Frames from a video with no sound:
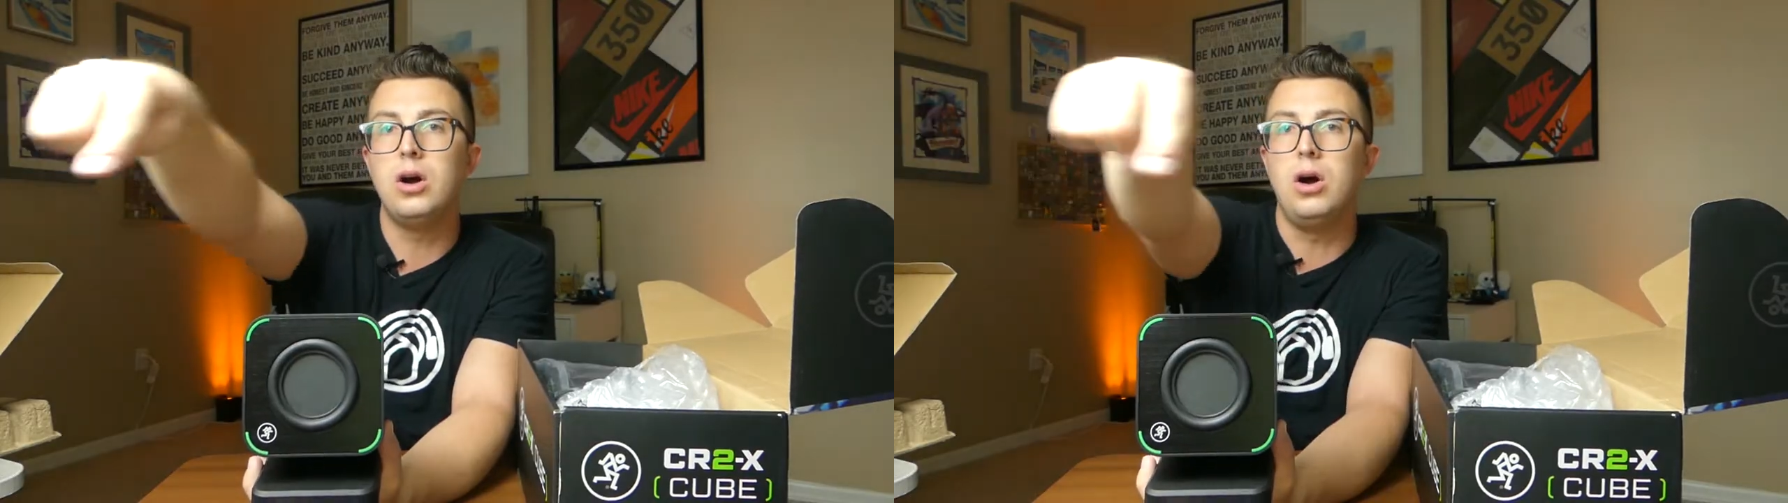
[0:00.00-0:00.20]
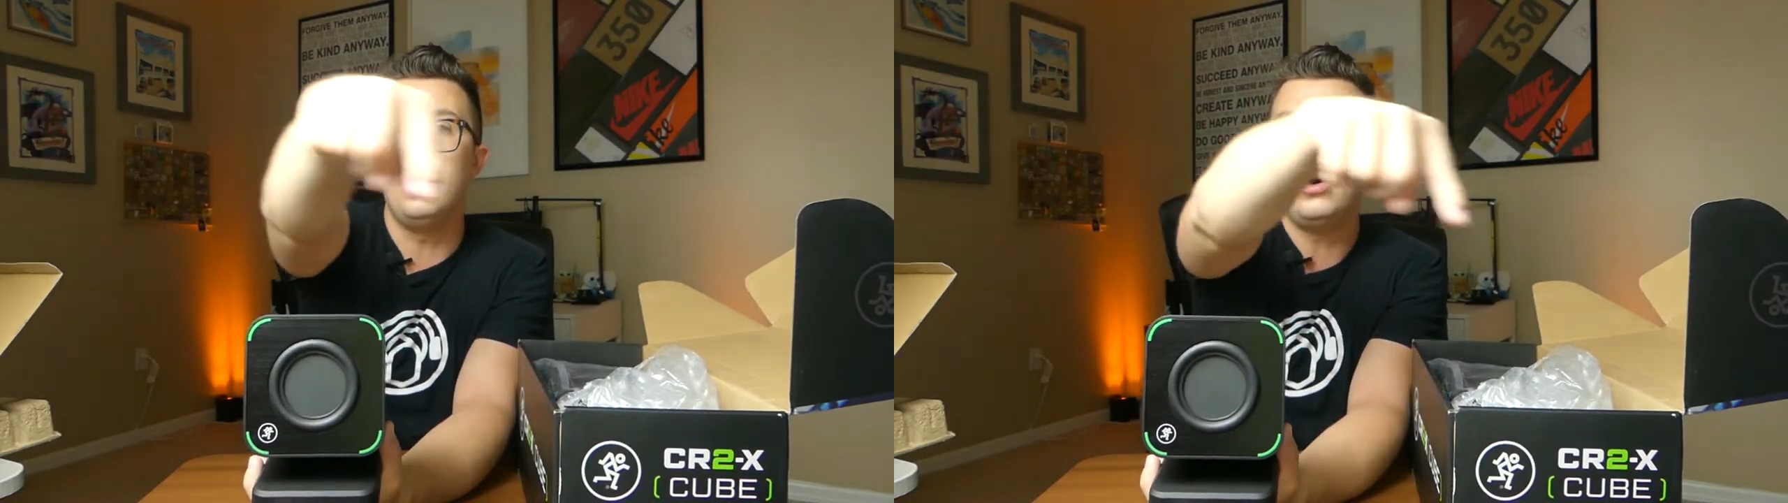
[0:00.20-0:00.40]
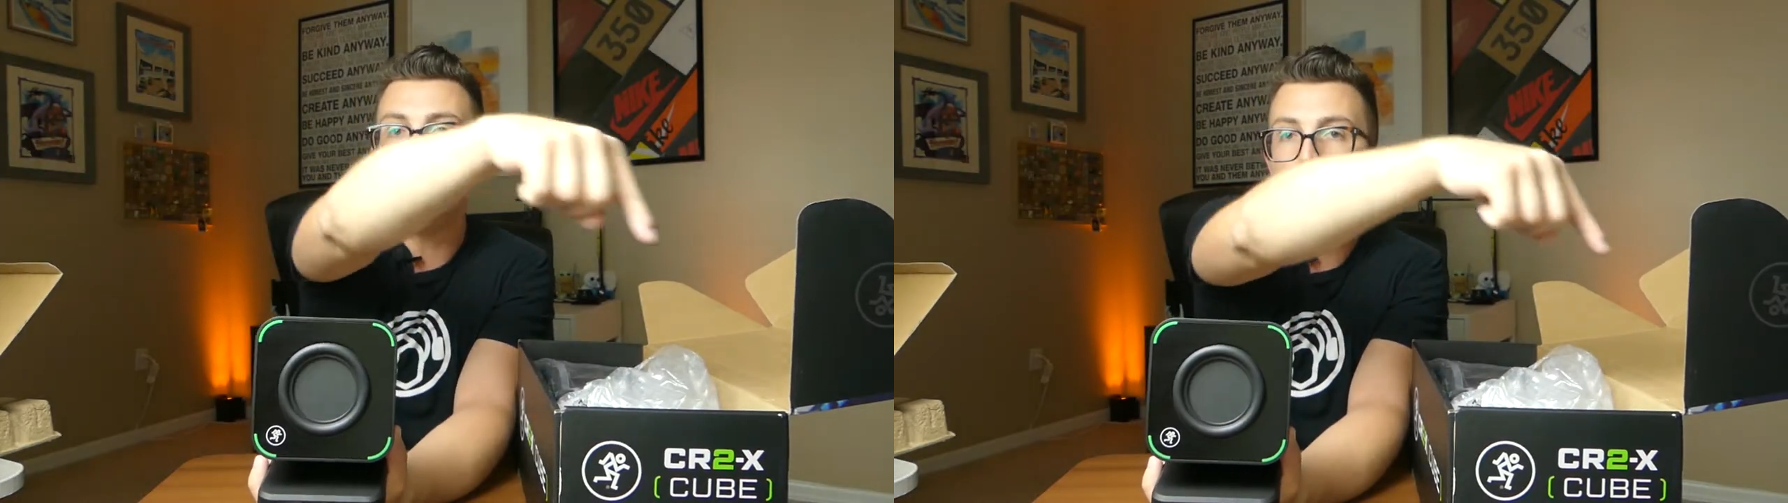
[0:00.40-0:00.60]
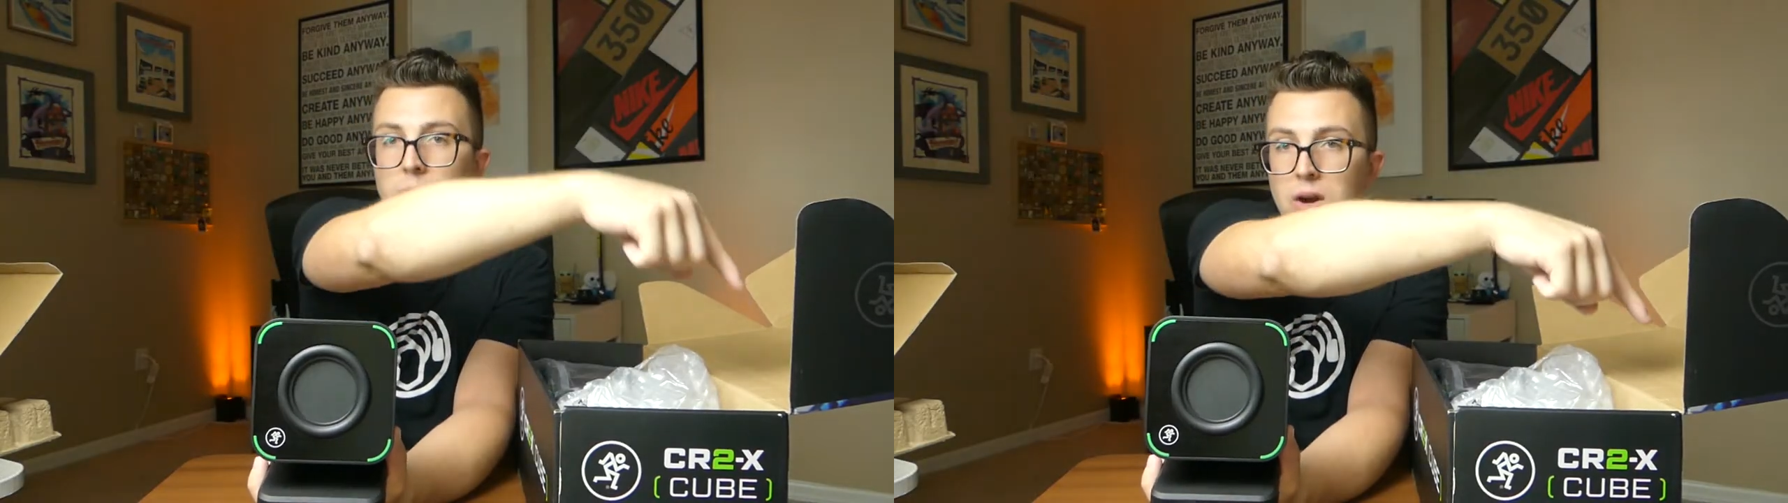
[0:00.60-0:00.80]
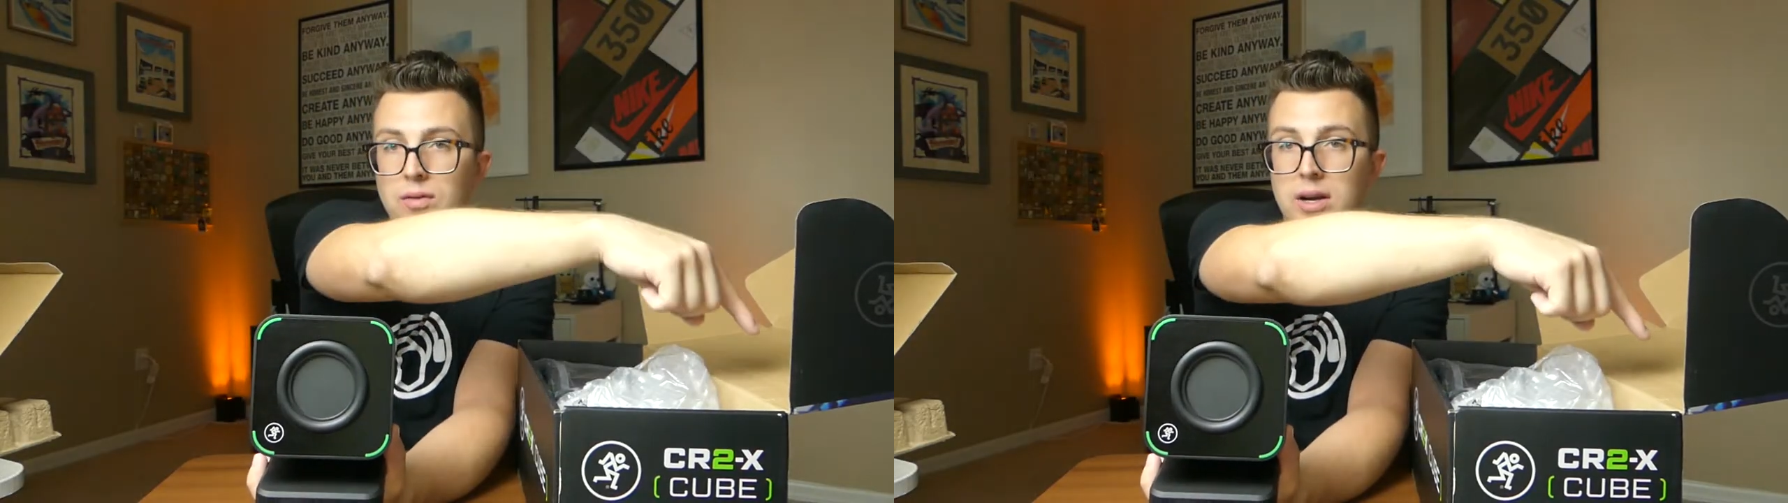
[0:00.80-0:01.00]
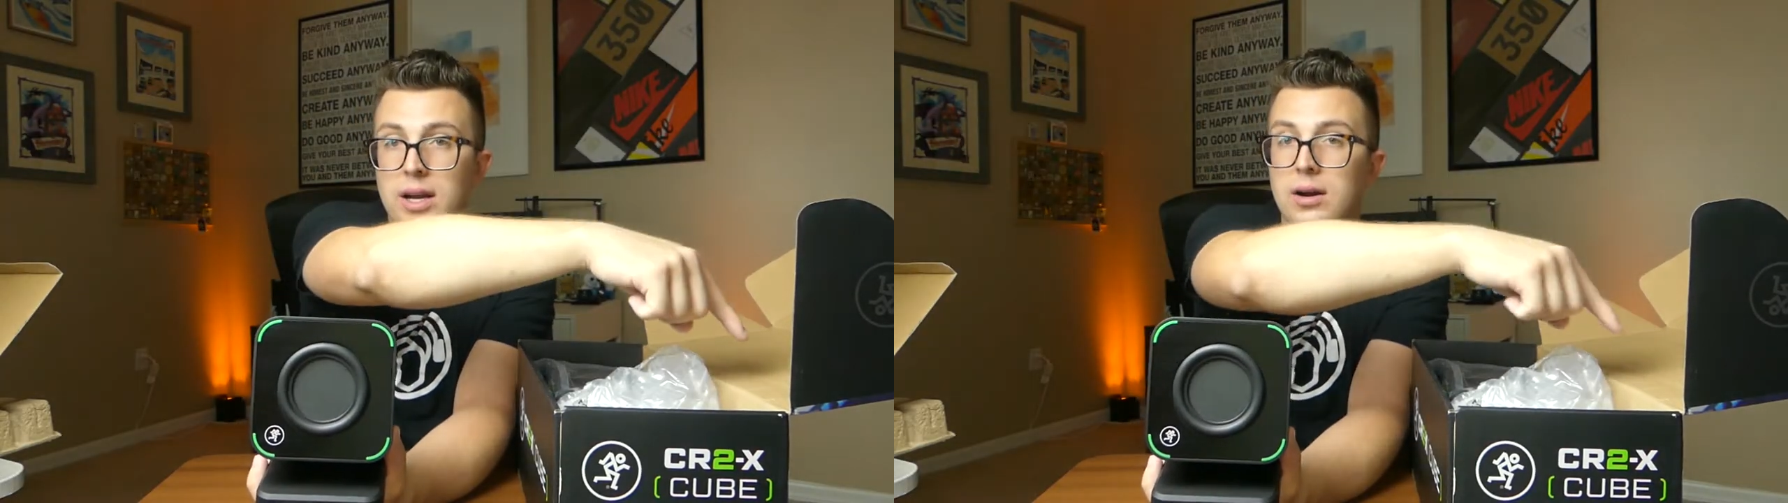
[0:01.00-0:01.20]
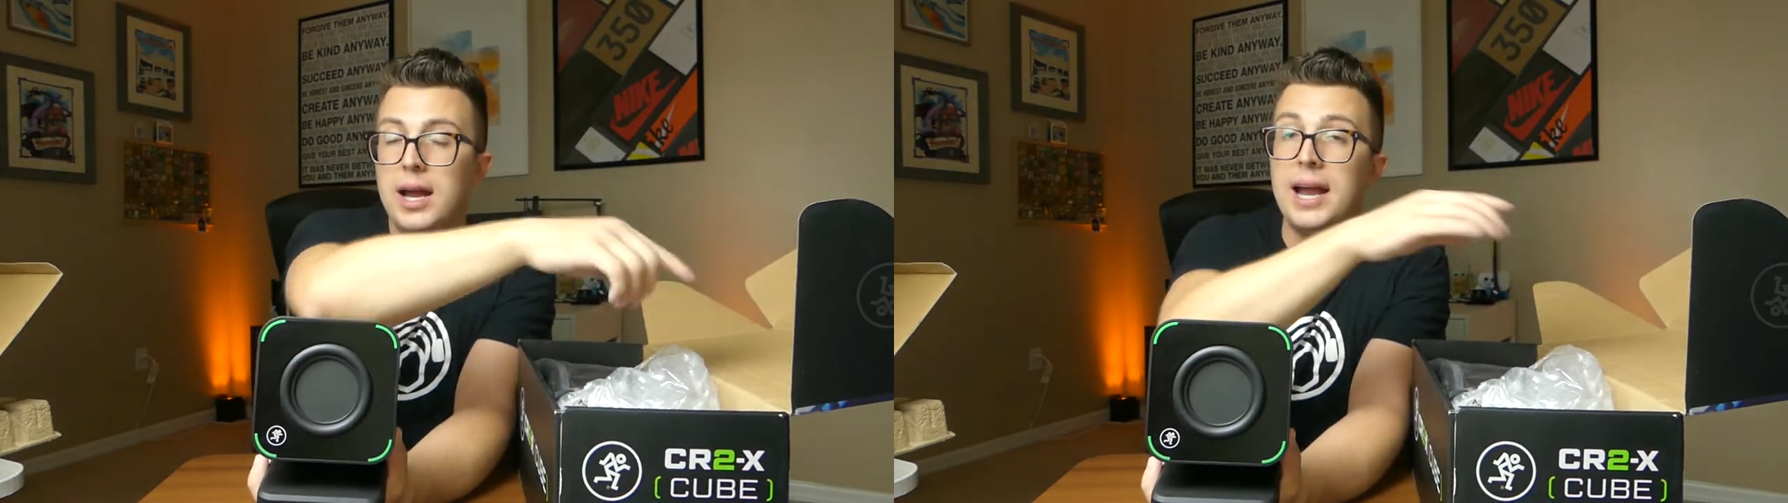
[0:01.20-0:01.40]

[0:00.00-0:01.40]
all the way over here,